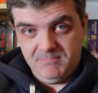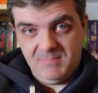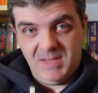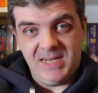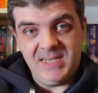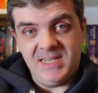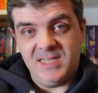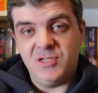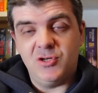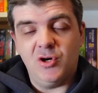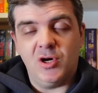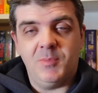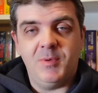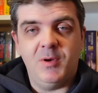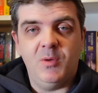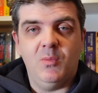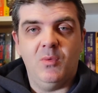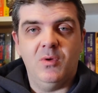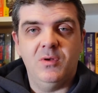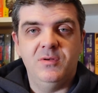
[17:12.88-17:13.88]
I did talk
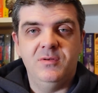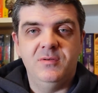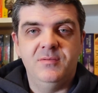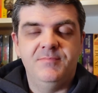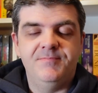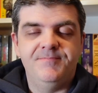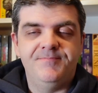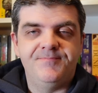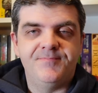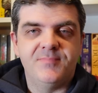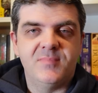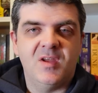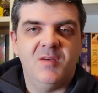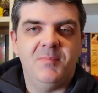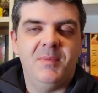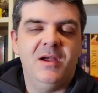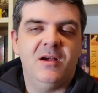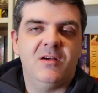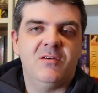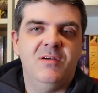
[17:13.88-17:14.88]
about one of
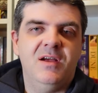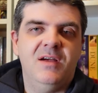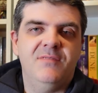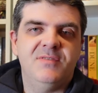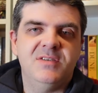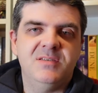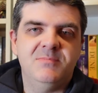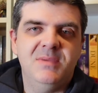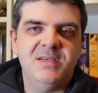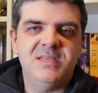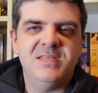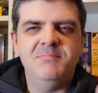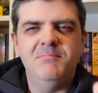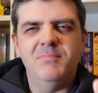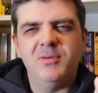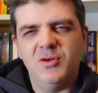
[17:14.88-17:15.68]
my aircraft is missing,